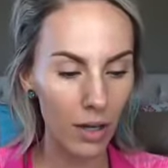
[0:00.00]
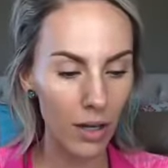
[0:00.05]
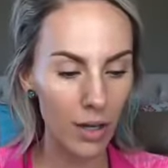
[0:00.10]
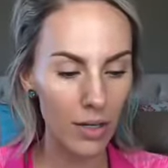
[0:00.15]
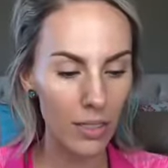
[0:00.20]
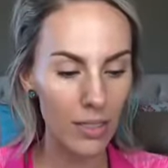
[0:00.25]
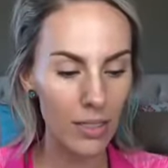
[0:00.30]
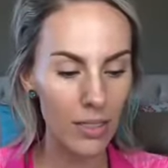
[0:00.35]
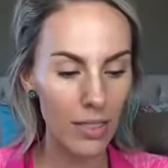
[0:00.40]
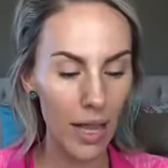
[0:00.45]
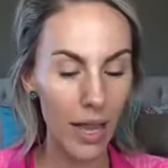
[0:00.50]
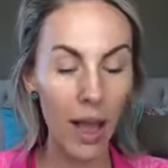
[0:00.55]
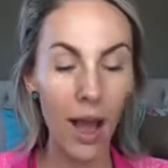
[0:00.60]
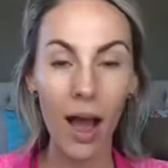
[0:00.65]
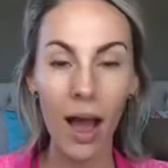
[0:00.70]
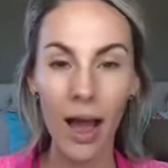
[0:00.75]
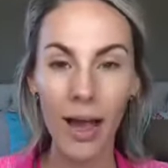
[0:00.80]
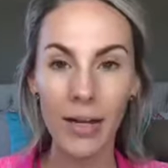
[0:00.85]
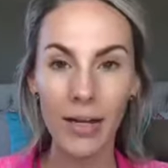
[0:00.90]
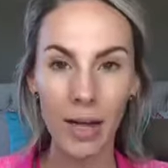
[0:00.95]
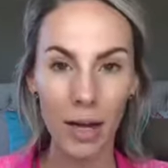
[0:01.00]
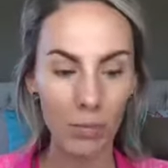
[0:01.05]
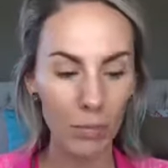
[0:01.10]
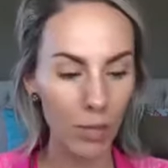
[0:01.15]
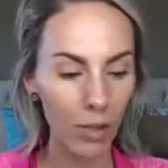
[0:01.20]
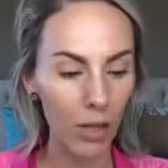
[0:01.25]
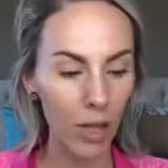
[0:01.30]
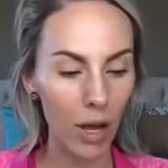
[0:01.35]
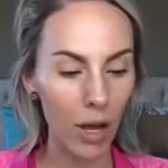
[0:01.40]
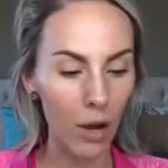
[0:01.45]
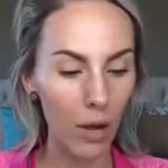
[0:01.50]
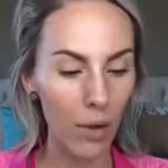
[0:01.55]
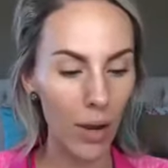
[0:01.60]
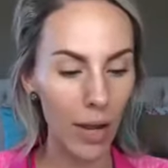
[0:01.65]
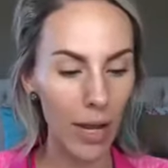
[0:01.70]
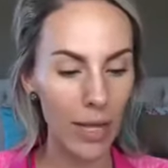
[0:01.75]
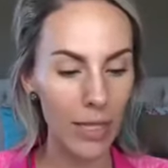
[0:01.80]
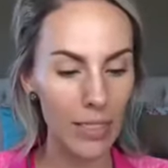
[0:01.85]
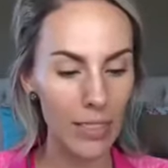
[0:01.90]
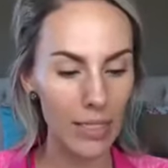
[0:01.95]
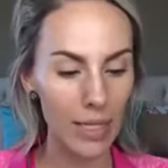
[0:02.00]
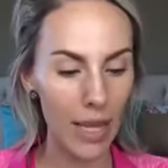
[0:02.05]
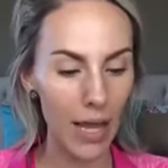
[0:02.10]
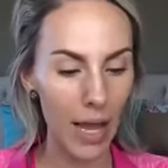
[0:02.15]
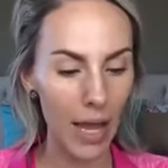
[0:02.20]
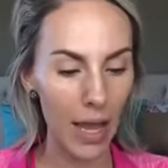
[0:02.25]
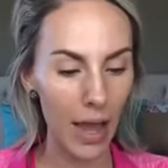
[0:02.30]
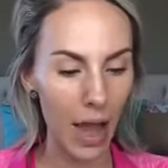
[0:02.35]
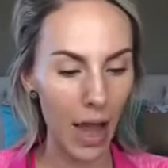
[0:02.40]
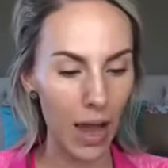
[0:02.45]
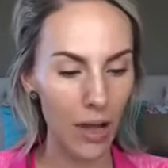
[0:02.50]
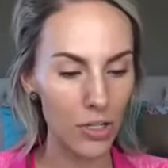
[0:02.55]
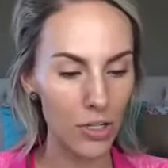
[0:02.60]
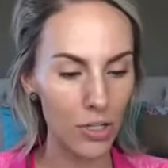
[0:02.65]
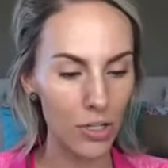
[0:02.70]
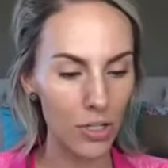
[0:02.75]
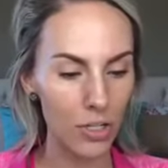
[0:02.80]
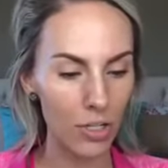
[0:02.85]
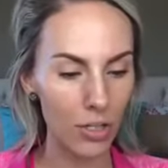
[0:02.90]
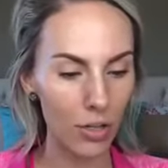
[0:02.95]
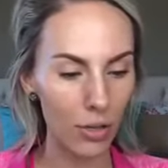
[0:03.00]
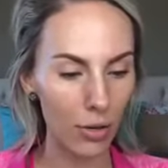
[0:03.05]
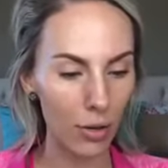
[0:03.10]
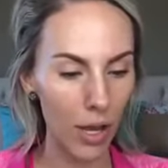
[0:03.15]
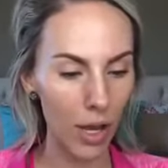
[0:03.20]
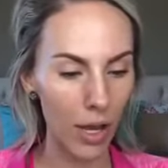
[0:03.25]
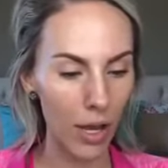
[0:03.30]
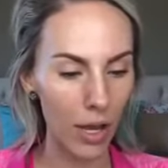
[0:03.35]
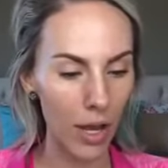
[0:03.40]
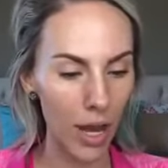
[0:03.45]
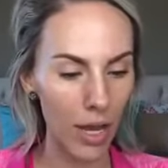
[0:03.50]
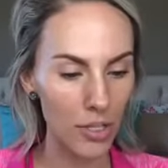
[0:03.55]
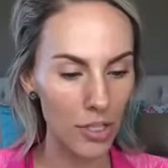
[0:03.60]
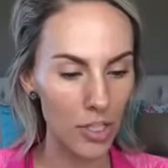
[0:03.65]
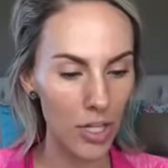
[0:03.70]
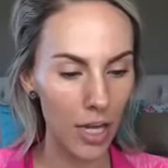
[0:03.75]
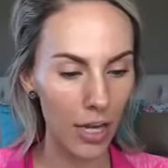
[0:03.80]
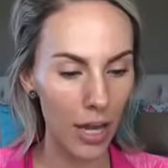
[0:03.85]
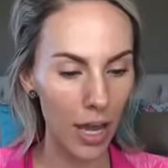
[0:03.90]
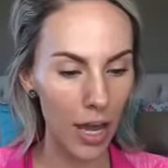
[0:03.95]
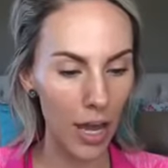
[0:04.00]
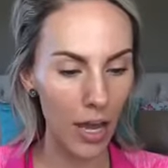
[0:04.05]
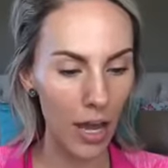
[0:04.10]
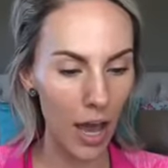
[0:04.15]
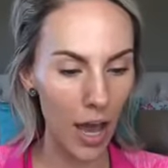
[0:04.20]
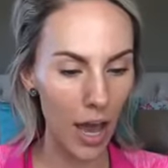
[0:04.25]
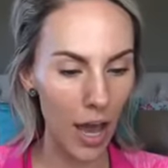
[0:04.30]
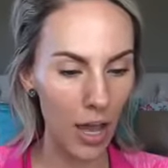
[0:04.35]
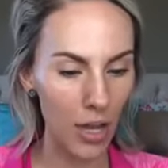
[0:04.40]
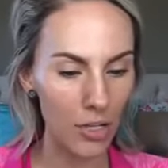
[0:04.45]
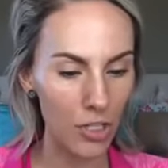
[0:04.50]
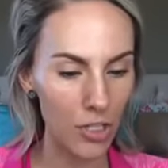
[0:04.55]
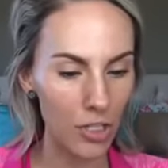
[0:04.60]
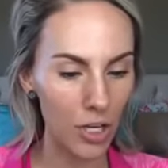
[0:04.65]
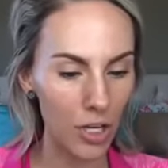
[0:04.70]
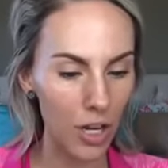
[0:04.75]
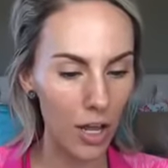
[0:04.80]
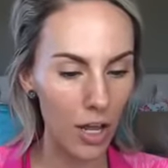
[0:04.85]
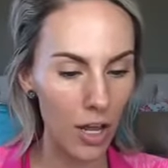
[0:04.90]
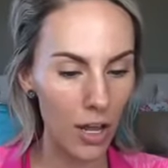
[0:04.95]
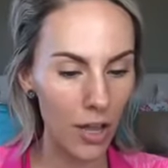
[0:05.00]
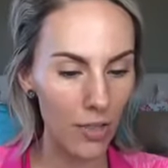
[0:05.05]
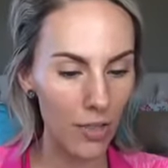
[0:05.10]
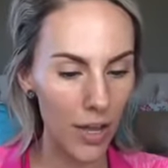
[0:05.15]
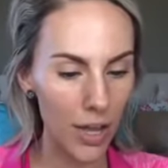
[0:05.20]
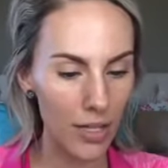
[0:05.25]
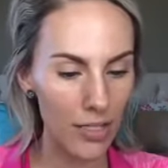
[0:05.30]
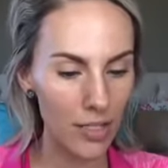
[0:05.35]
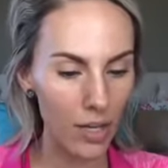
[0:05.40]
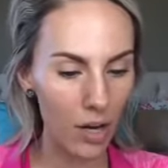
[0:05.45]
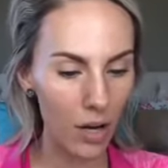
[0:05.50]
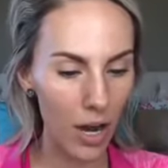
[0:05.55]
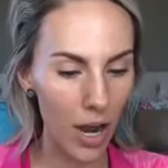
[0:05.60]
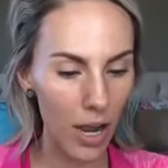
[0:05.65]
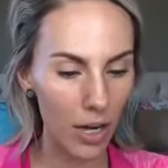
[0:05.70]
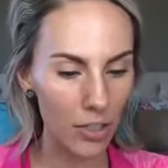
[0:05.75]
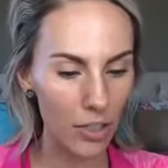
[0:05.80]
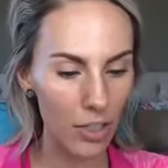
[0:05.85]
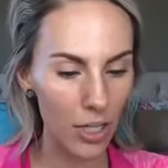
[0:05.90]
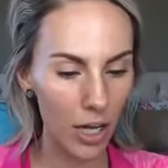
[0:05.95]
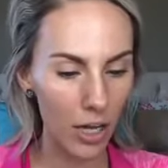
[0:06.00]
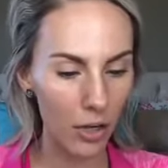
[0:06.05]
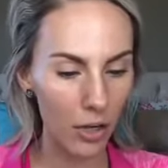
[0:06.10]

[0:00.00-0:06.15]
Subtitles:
say hi down below and say, hey Ash, okay? Hashtag hey Ash. That's our hashtag